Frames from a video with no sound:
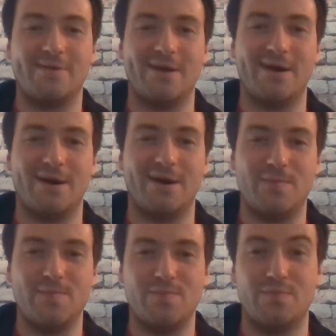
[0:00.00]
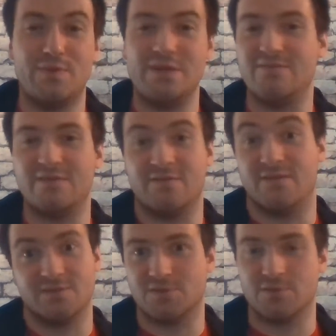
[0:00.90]
But even if
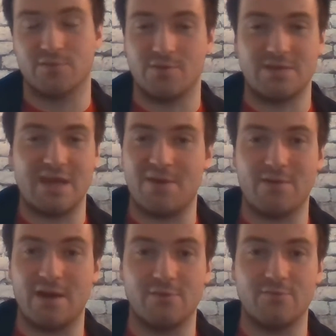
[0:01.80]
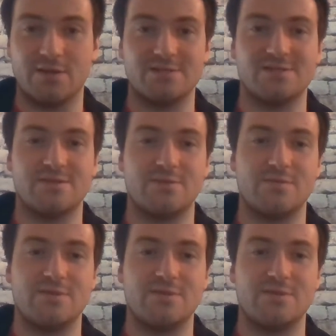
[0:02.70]
this was a road game, I probably wouldn't consider him.